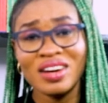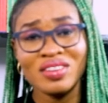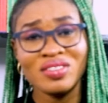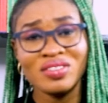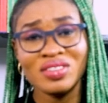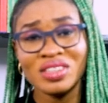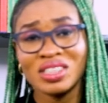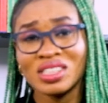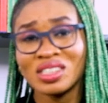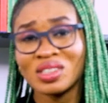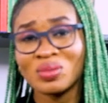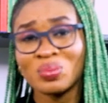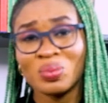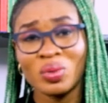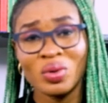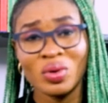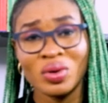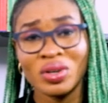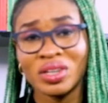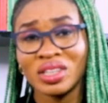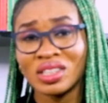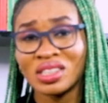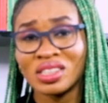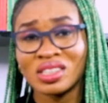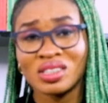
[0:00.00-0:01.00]
risk
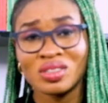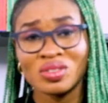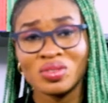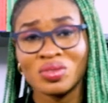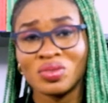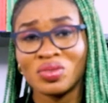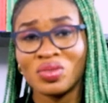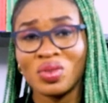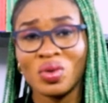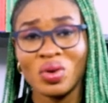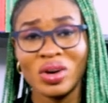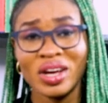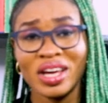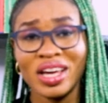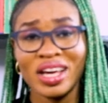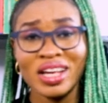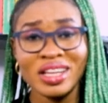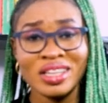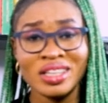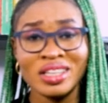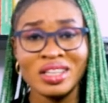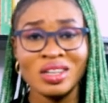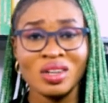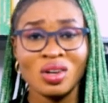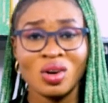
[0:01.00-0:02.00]
point for
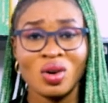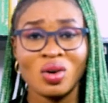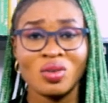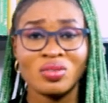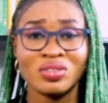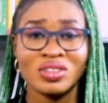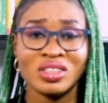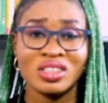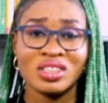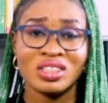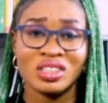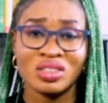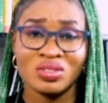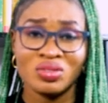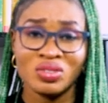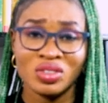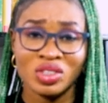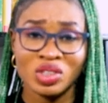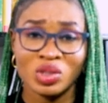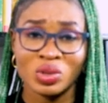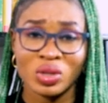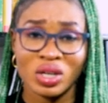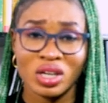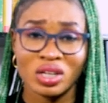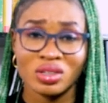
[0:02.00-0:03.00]
any of the
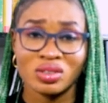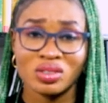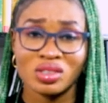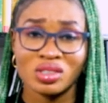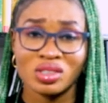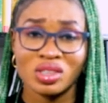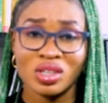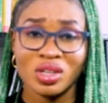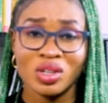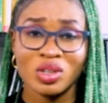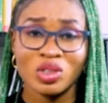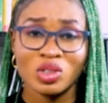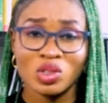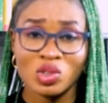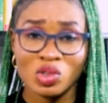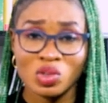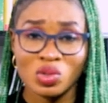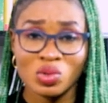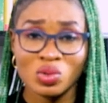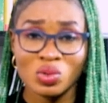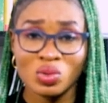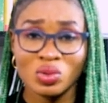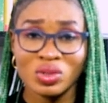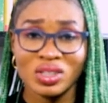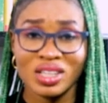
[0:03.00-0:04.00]
individuals
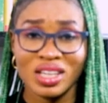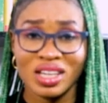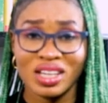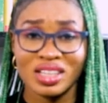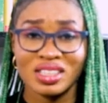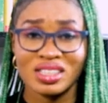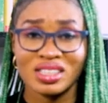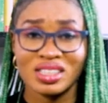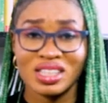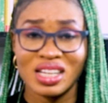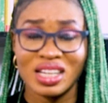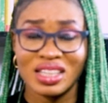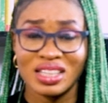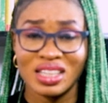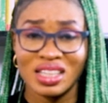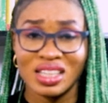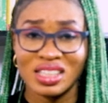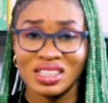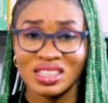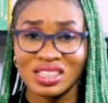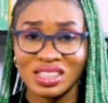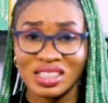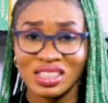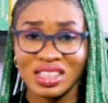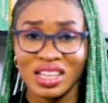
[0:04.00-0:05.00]
to get an
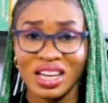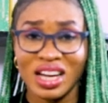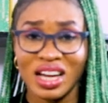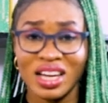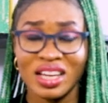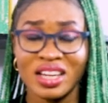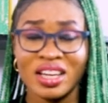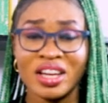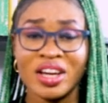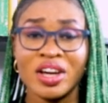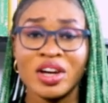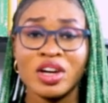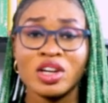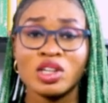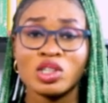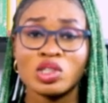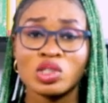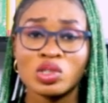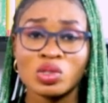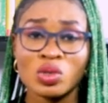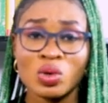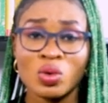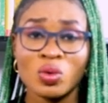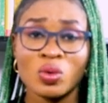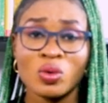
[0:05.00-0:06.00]
STI.
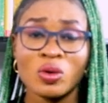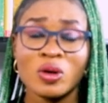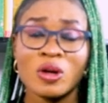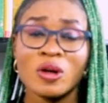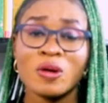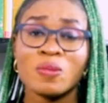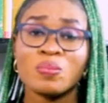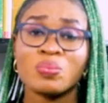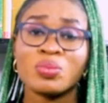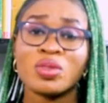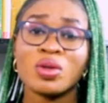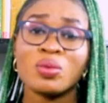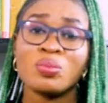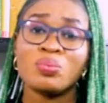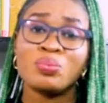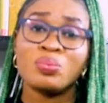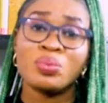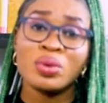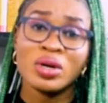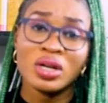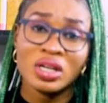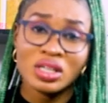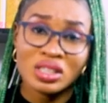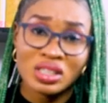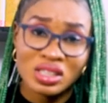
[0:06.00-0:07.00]
So the
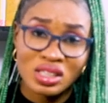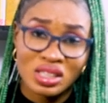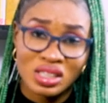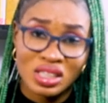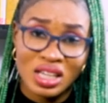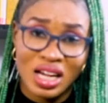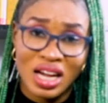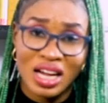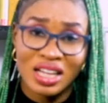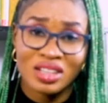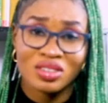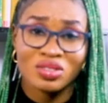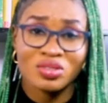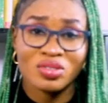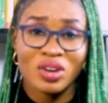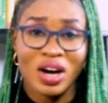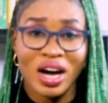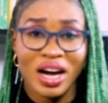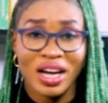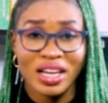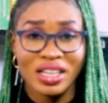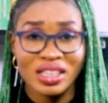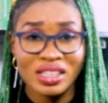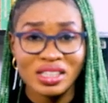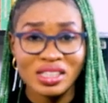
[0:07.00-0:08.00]
best
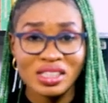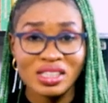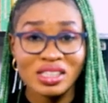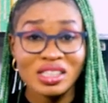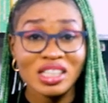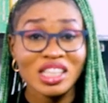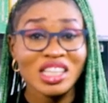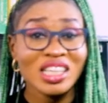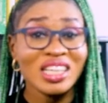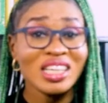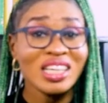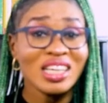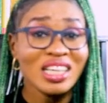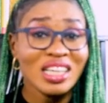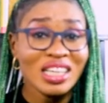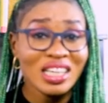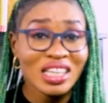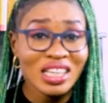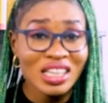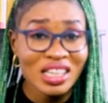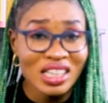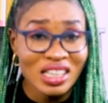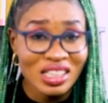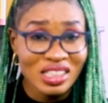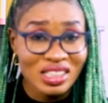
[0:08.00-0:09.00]
advice
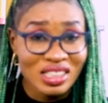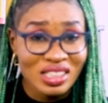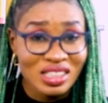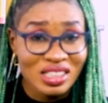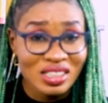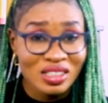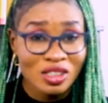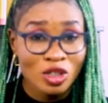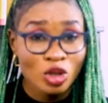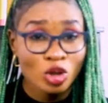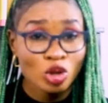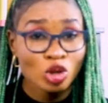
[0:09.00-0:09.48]
is